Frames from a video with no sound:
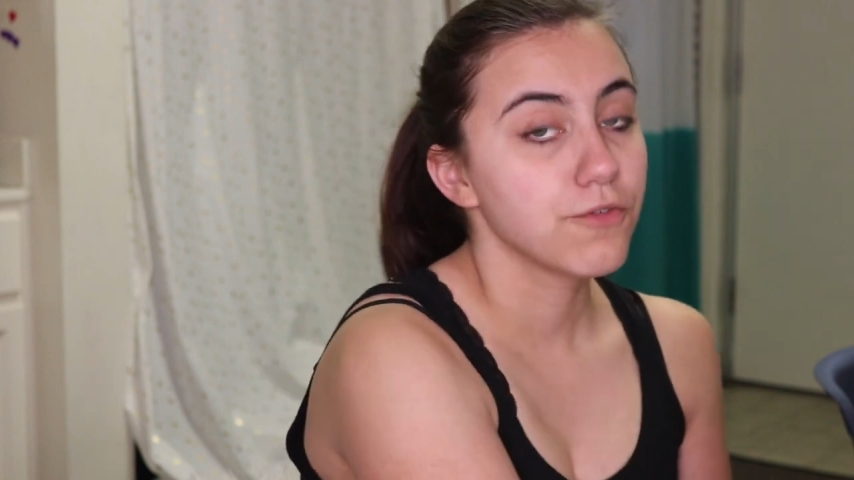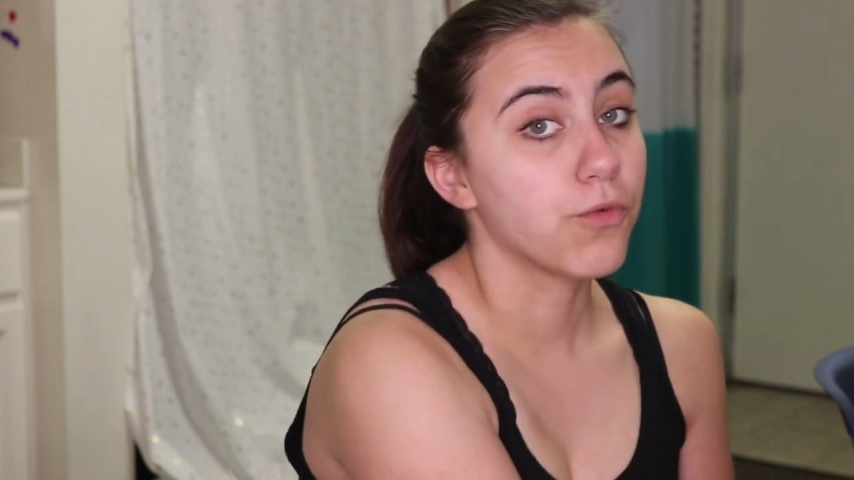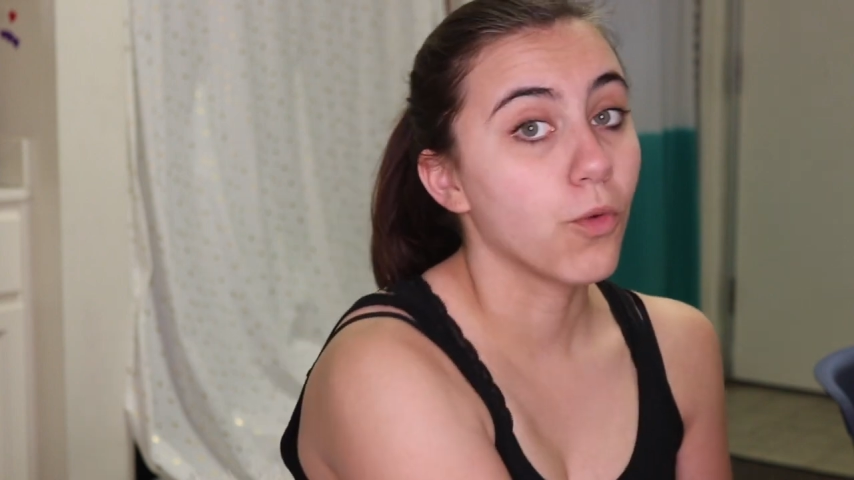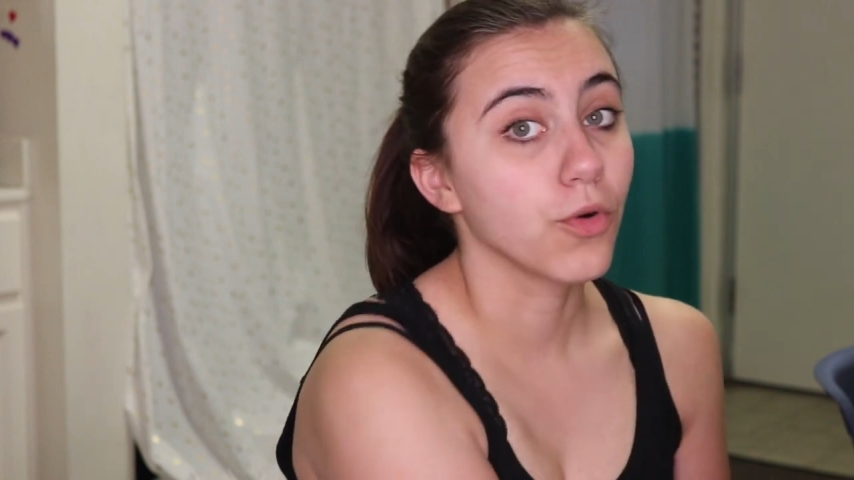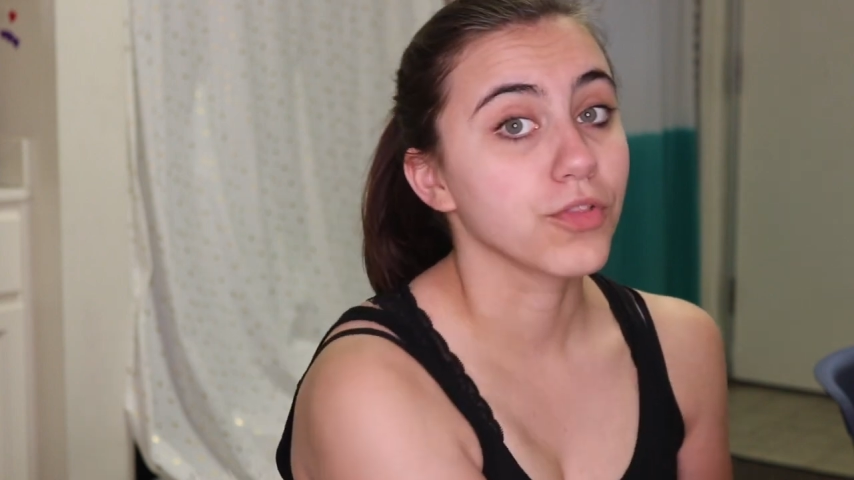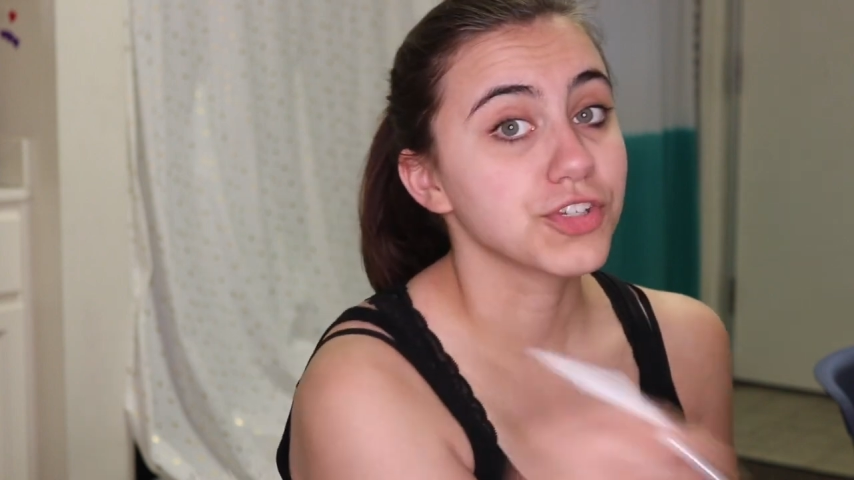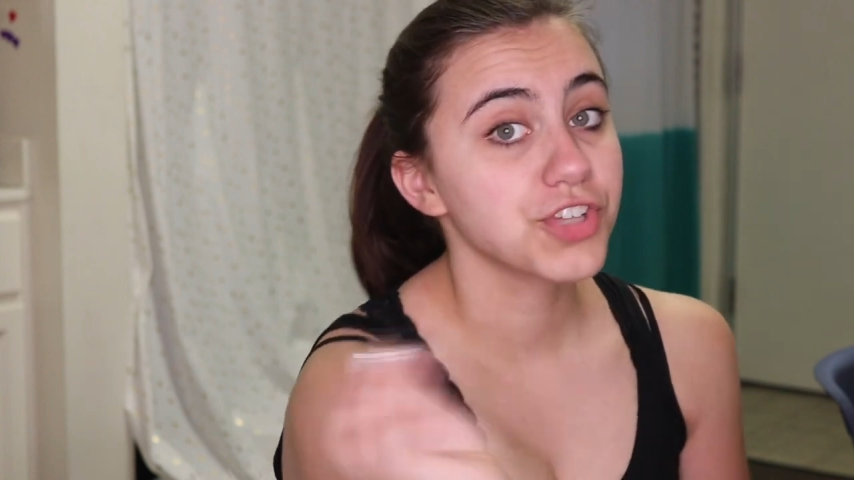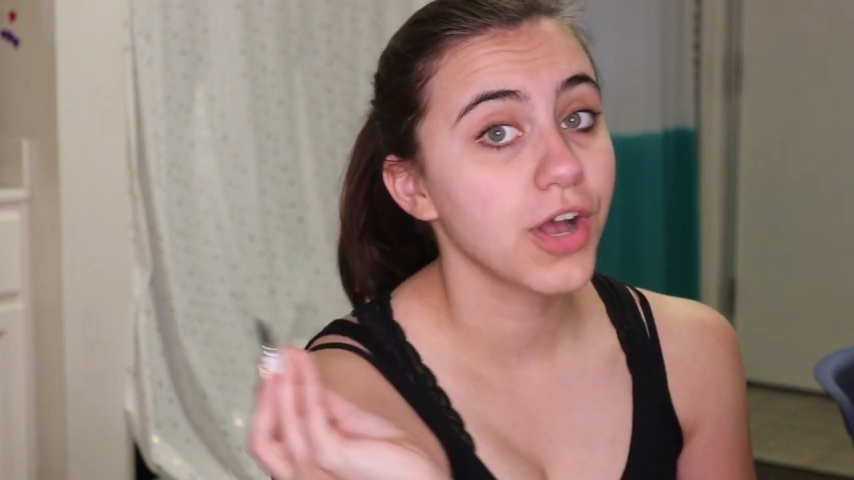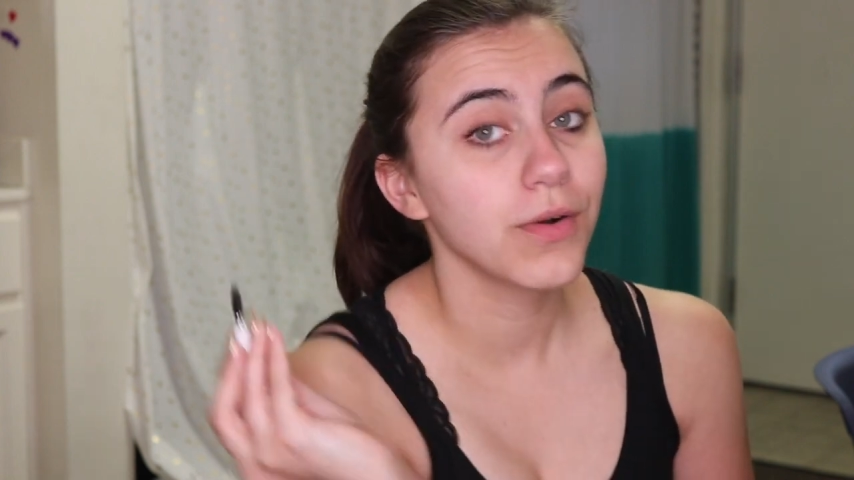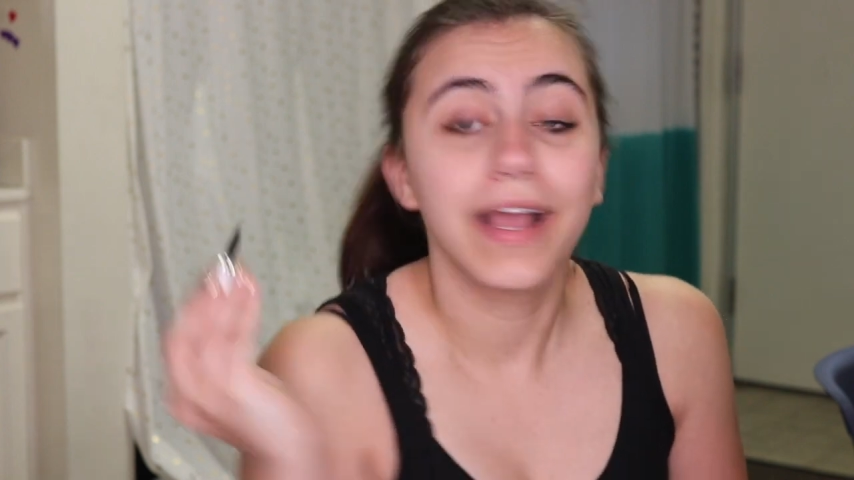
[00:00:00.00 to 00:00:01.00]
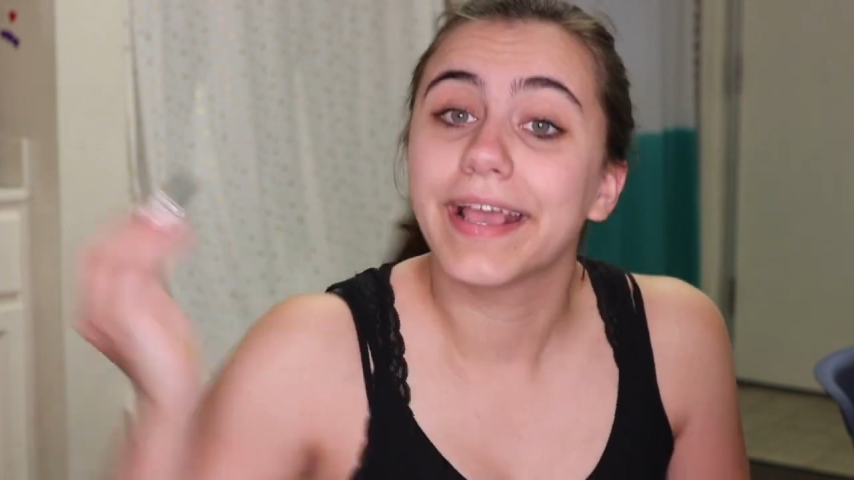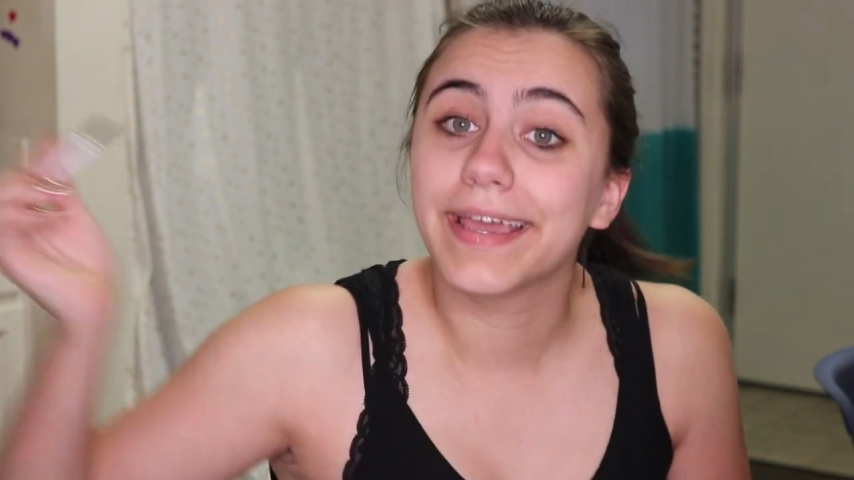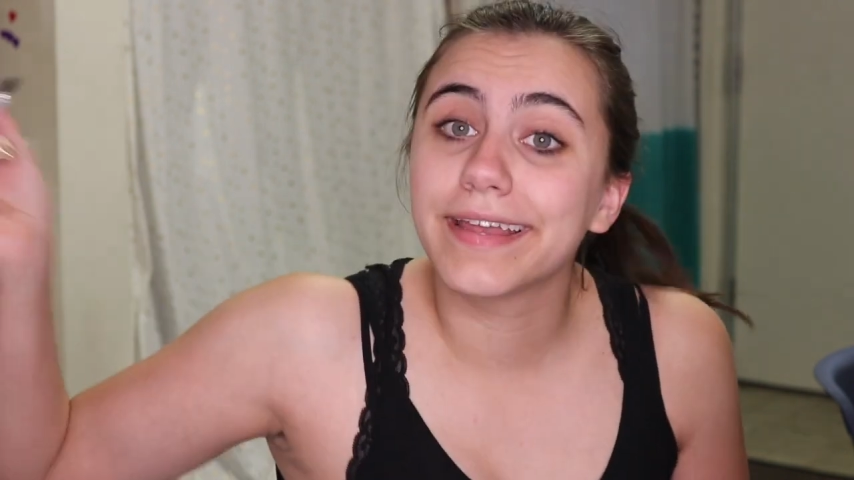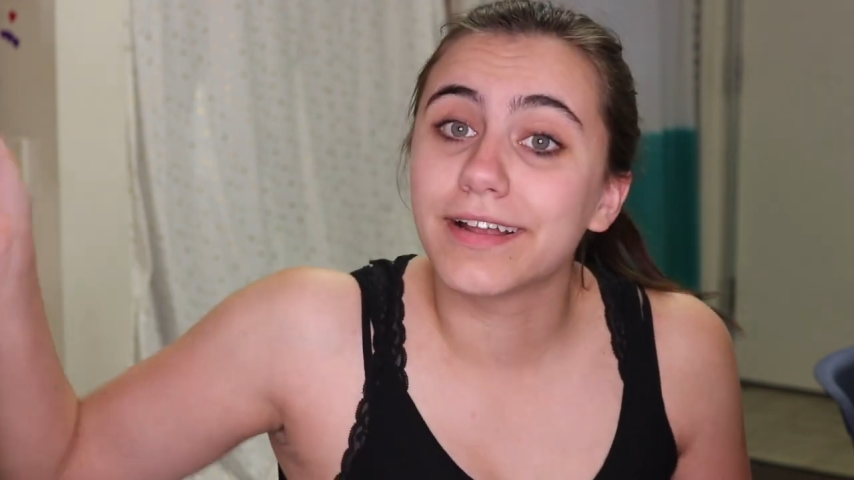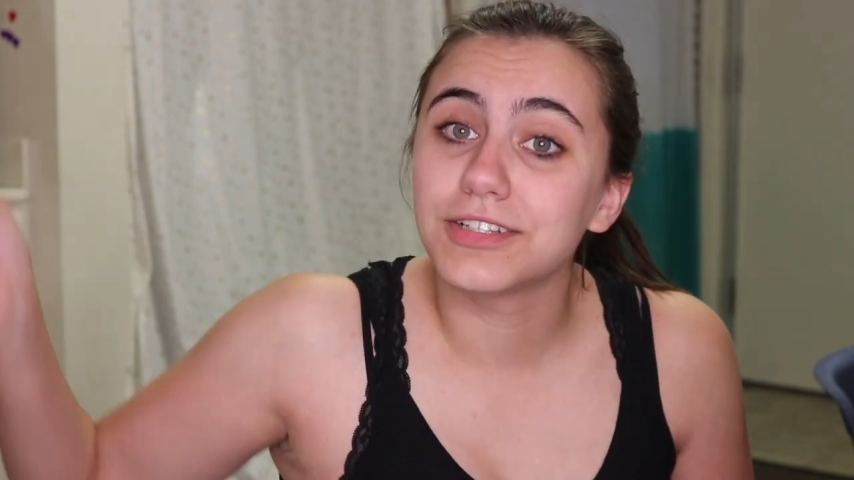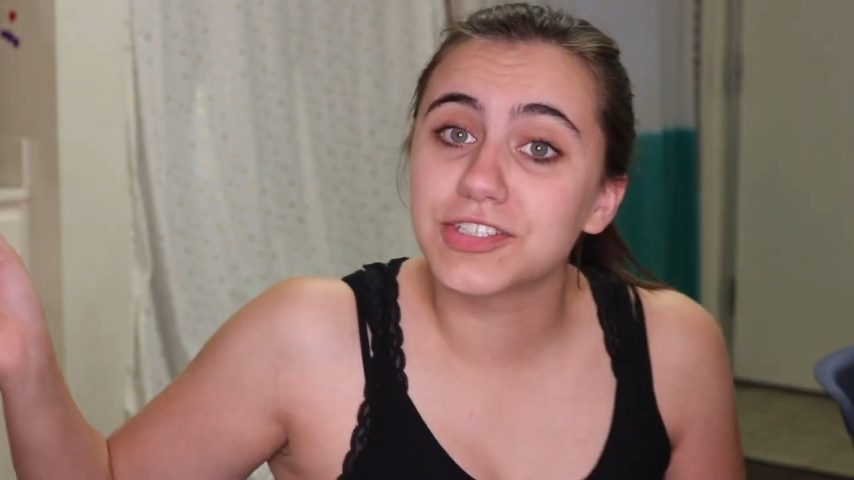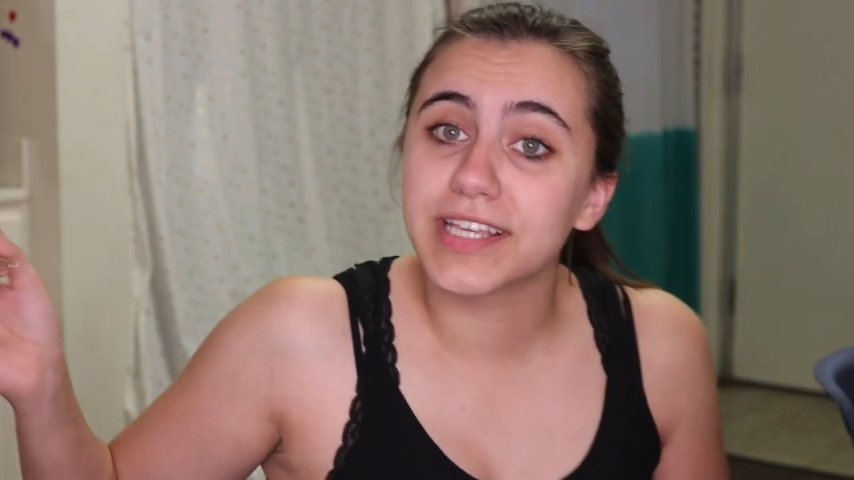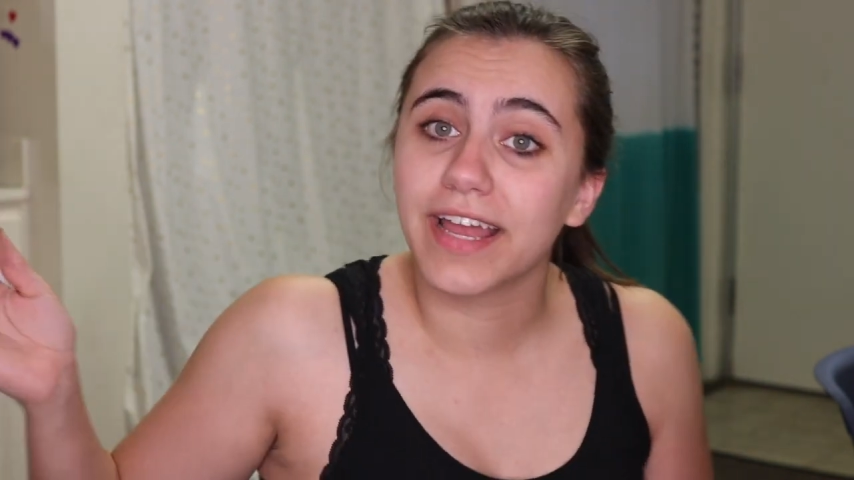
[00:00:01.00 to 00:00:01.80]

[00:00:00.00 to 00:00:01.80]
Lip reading: for the show, and I'll just